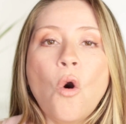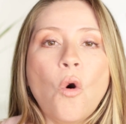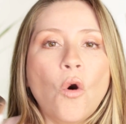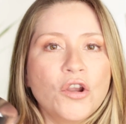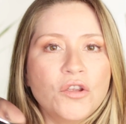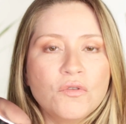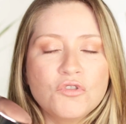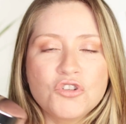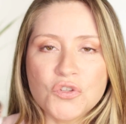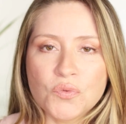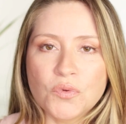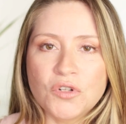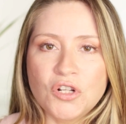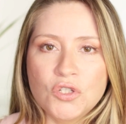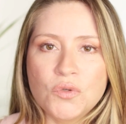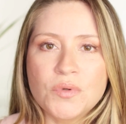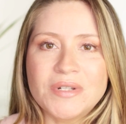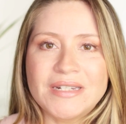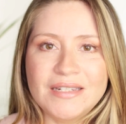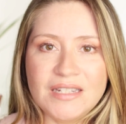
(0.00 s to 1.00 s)
or you just want
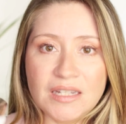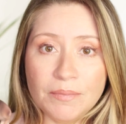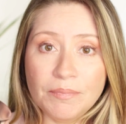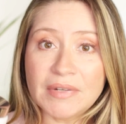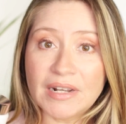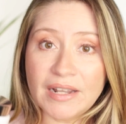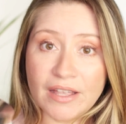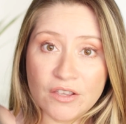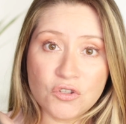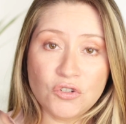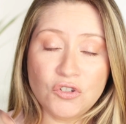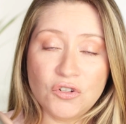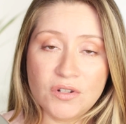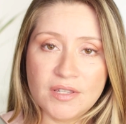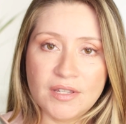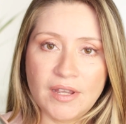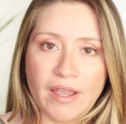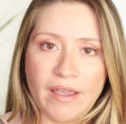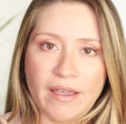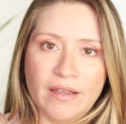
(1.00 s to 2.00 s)
to do a deep cleanse on your
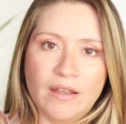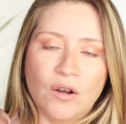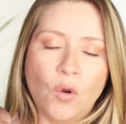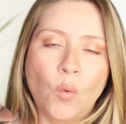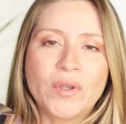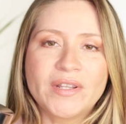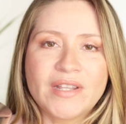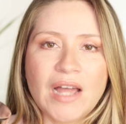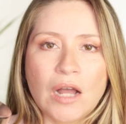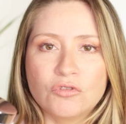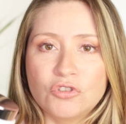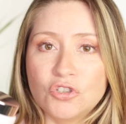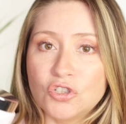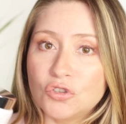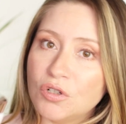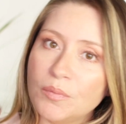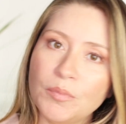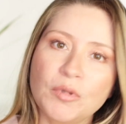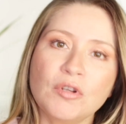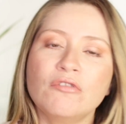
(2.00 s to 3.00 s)
skin without
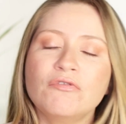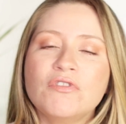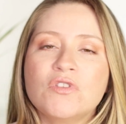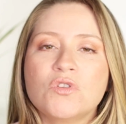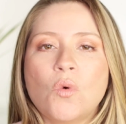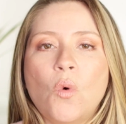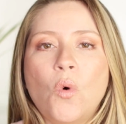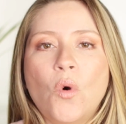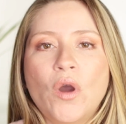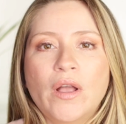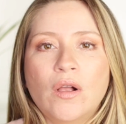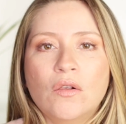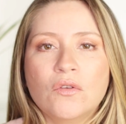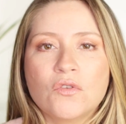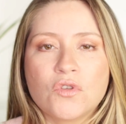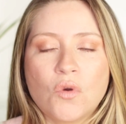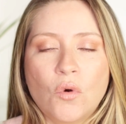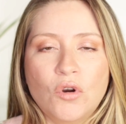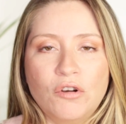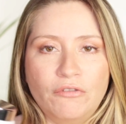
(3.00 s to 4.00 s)
stripping off its
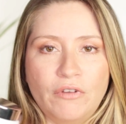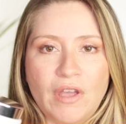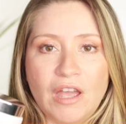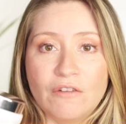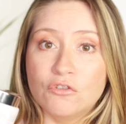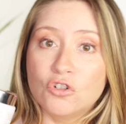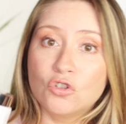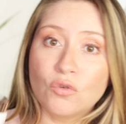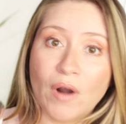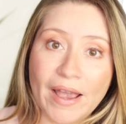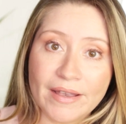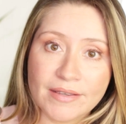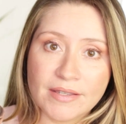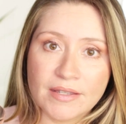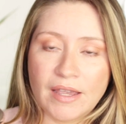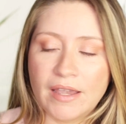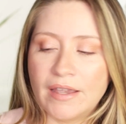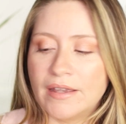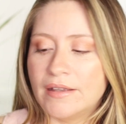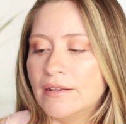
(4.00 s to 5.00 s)
oils, or if you have dry
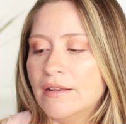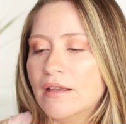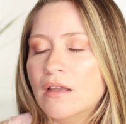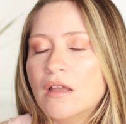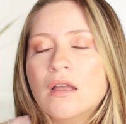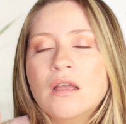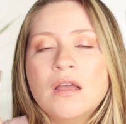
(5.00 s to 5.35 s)
skin,